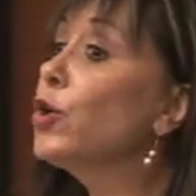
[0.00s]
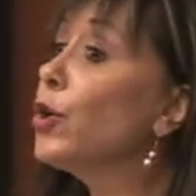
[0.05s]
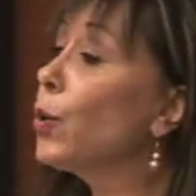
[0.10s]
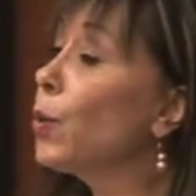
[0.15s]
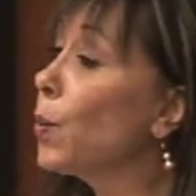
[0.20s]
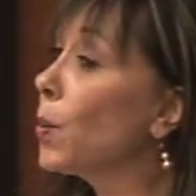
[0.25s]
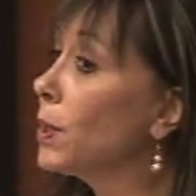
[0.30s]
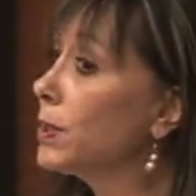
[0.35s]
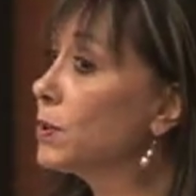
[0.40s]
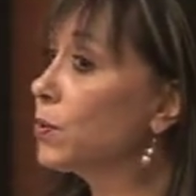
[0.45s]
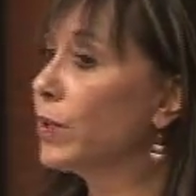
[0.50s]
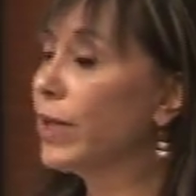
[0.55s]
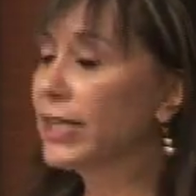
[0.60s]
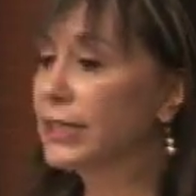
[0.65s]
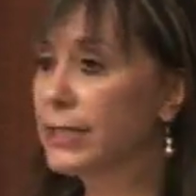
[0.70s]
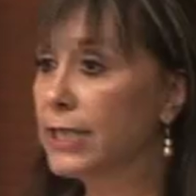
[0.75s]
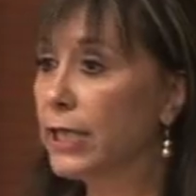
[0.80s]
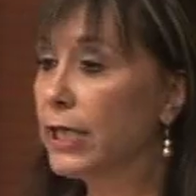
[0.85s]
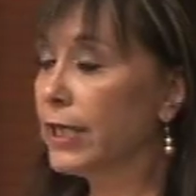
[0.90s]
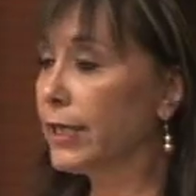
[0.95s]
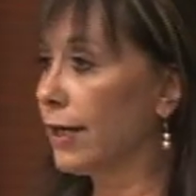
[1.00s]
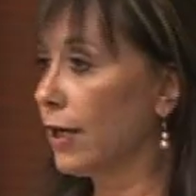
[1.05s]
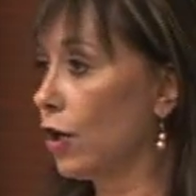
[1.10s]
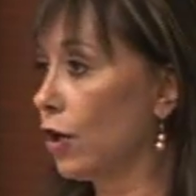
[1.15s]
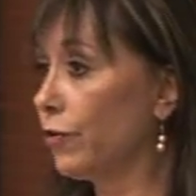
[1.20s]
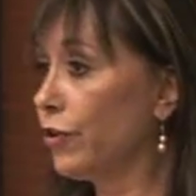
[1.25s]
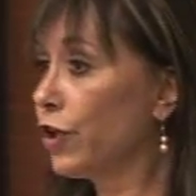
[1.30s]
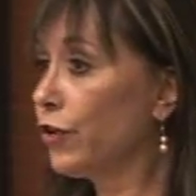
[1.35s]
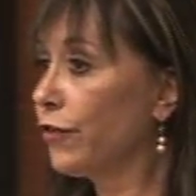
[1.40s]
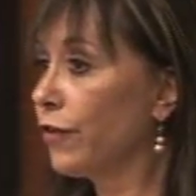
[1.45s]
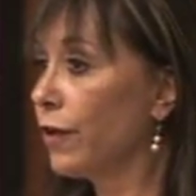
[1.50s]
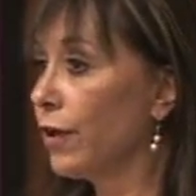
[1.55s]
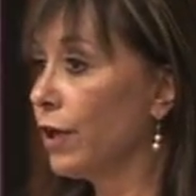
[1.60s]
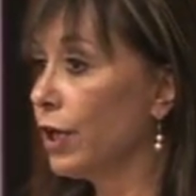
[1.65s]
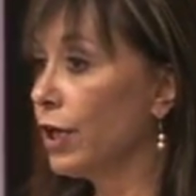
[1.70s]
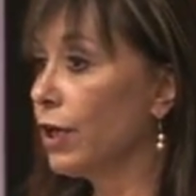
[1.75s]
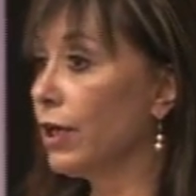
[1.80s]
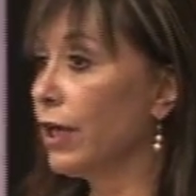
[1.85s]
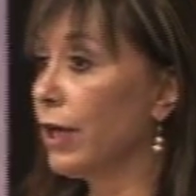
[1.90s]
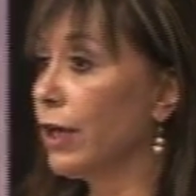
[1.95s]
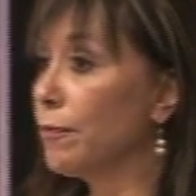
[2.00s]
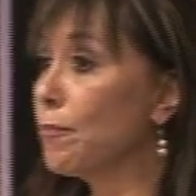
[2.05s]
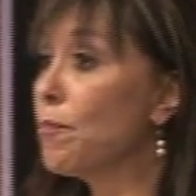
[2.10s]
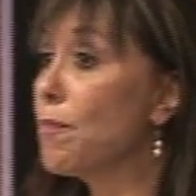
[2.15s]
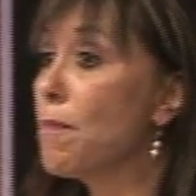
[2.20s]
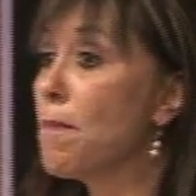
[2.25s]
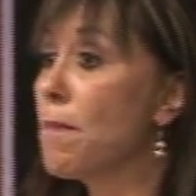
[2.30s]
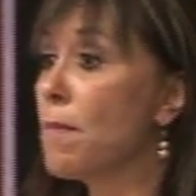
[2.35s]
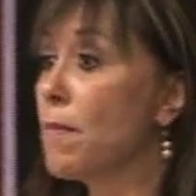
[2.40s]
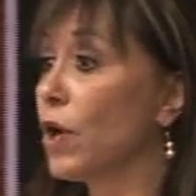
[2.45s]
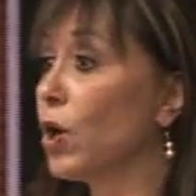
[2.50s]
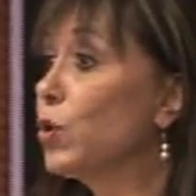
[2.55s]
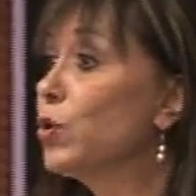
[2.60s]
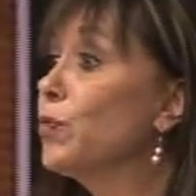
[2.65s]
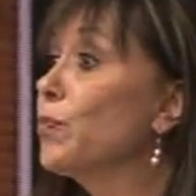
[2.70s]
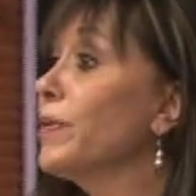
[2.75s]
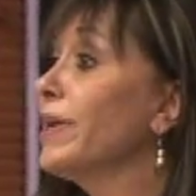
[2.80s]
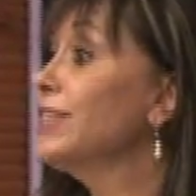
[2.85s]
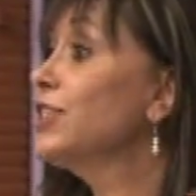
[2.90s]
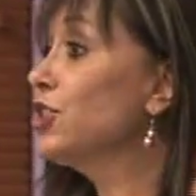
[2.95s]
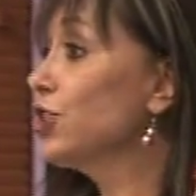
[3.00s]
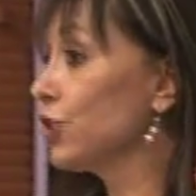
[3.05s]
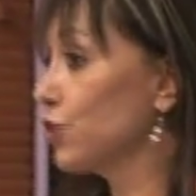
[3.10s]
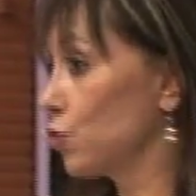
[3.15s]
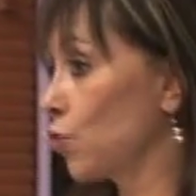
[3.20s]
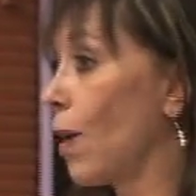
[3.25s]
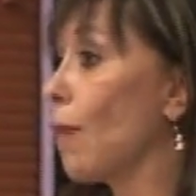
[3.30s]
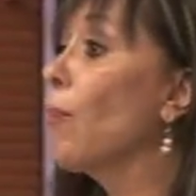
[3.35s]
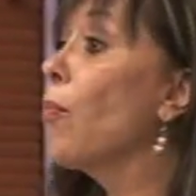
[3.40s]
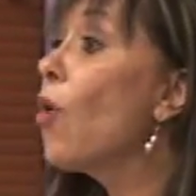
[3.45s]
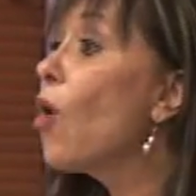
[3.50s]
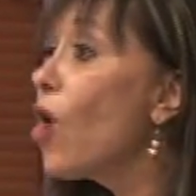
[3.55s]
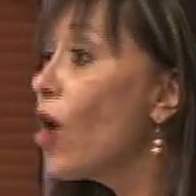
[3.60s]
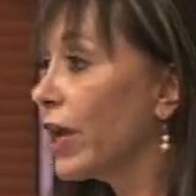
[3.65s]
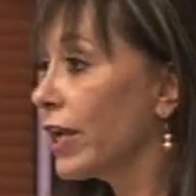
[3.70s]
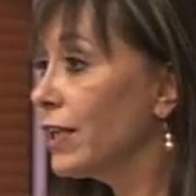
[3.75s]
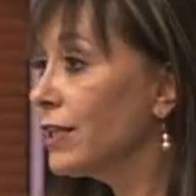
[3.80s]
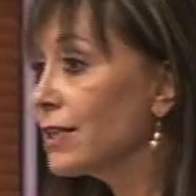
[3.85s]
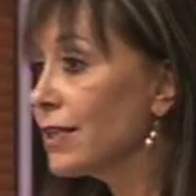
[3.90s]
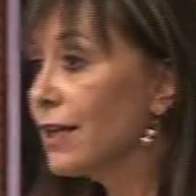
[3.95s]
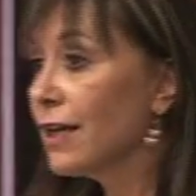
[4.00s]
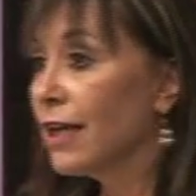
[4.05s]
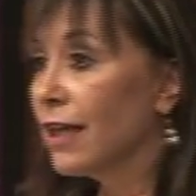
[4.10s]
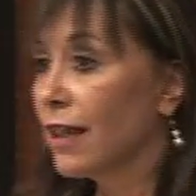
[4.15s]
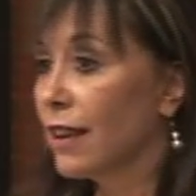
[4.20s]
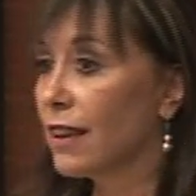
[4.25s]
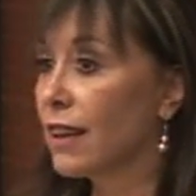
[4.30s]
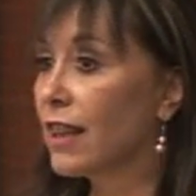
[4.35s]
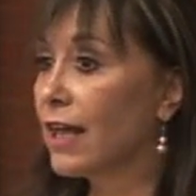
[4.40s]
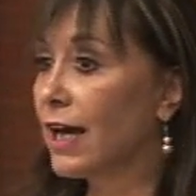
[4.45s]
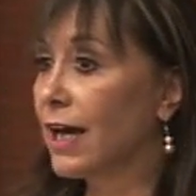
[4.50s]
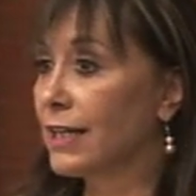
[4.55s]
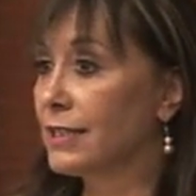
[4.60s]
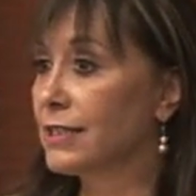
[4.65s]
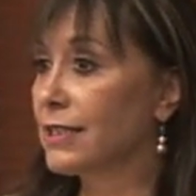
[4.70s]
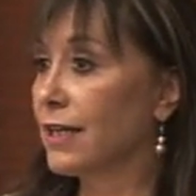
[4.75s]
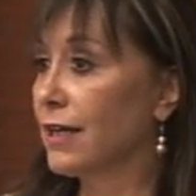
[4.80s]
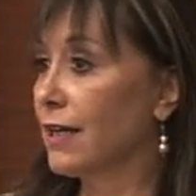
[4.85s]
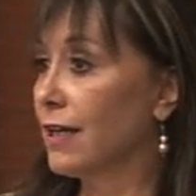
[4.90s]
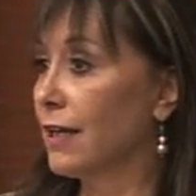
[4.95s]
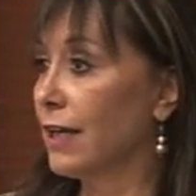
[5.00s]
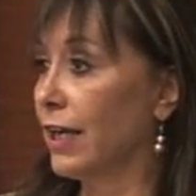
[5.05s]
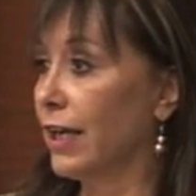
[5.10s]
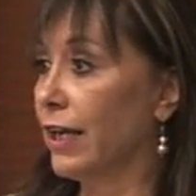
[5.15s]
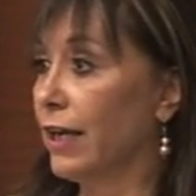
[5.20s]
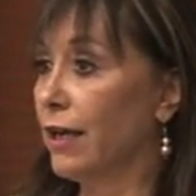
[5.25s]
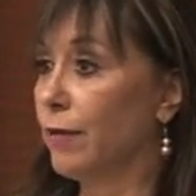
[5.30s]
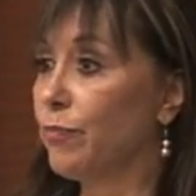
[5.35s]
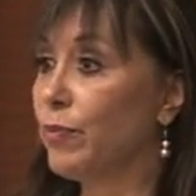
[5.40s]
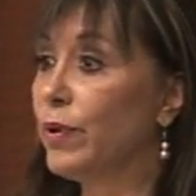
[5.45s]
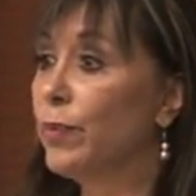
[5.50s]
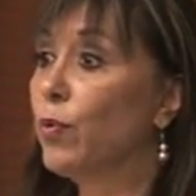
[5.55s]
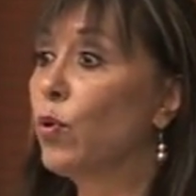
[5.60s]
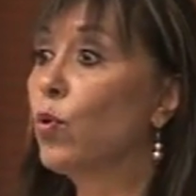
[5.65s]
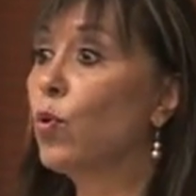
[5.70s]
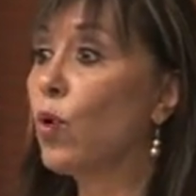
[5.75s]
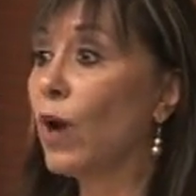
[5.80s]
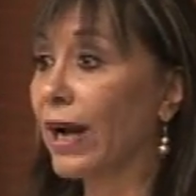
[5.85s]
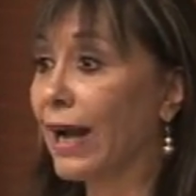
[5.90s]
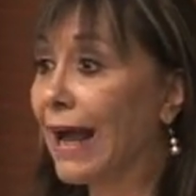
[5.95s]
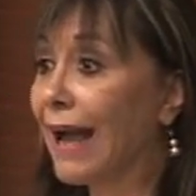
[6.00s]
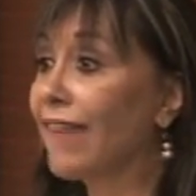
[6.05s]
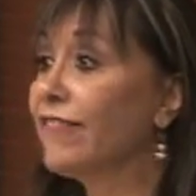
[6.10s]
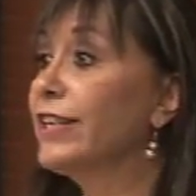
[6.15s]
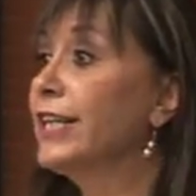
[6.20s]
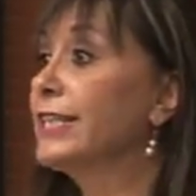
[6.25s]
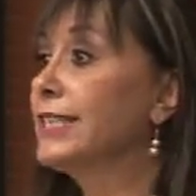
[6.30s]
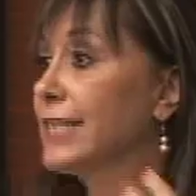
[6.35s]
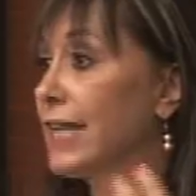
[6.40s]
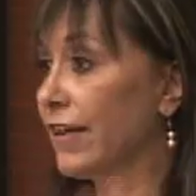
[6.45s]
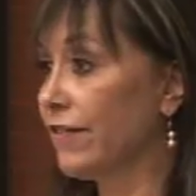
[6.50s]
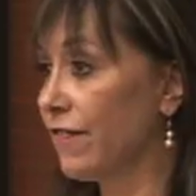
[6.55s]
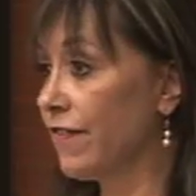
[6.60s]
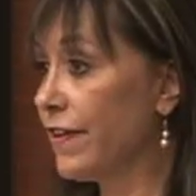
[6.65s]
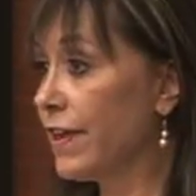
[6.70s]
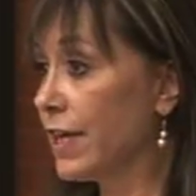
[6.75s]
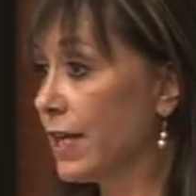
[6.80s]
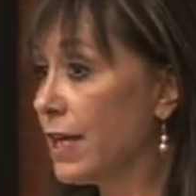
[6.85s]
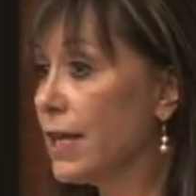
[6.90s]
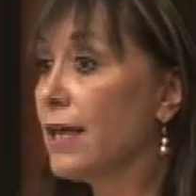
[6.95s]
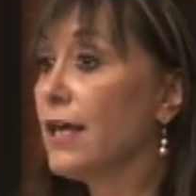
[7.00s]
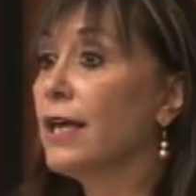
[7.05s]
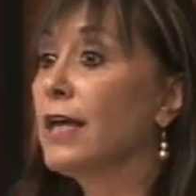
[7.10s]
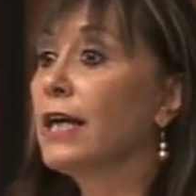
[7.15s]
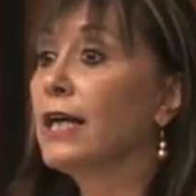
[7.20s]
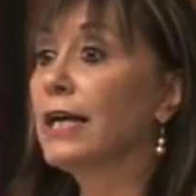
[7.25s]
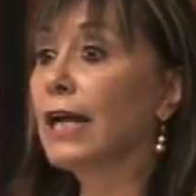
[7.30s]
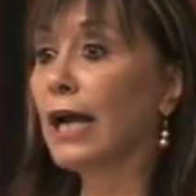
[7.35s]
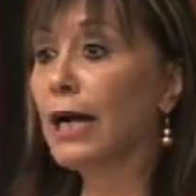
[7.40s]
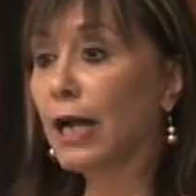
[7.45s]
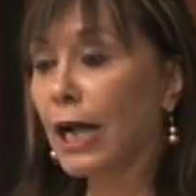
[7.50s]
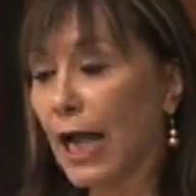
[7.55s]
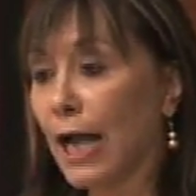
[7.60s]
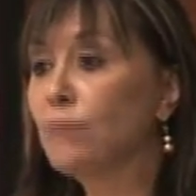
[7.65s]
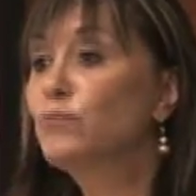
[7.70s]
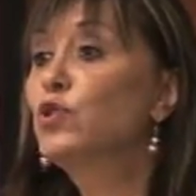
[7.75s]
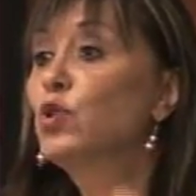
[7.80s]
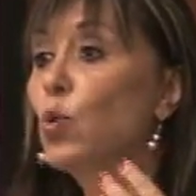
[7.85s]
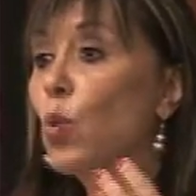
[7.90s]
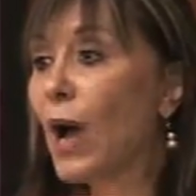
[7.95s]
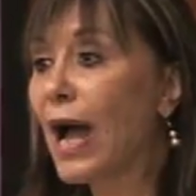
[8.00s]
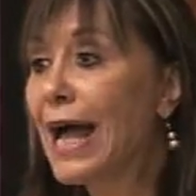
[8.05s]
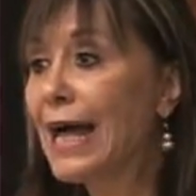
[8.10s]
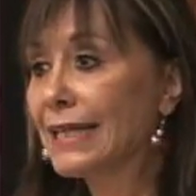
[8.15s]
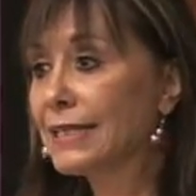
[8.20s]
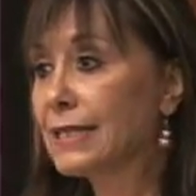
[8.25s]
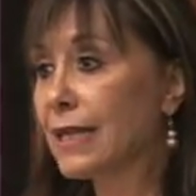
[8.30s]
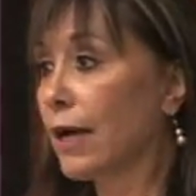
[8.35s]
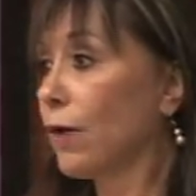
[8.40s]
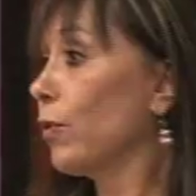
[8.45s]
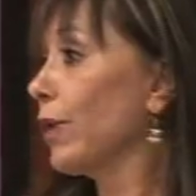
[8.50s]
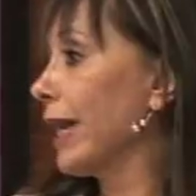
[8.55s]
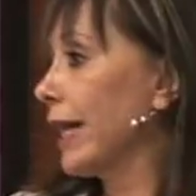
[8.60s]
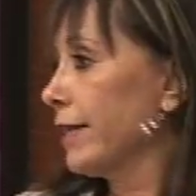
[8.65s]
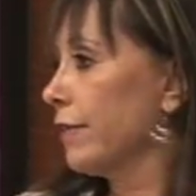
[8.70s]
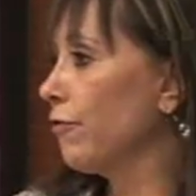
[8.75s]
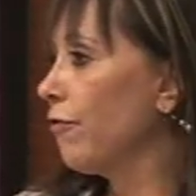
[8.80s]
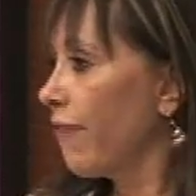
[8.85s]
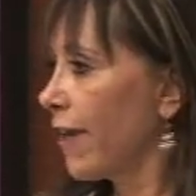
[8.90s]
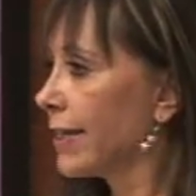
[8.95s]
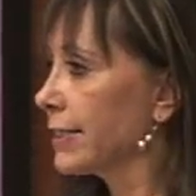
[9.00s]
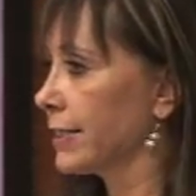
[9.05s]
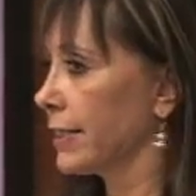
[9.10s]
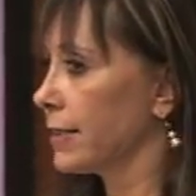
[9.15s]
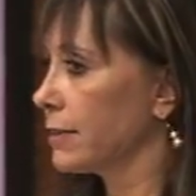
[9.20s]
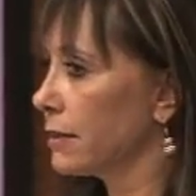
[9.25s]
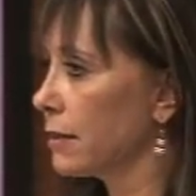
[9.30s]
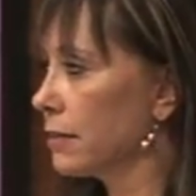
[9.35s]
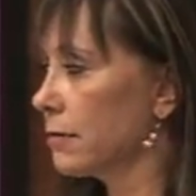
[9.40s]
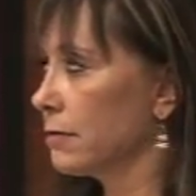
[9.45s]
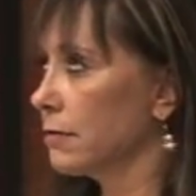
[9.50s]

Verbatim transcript: know what, we are taking a lot of um, good measures to avoid that uh, people who are having HIV can come to us and we can infect it.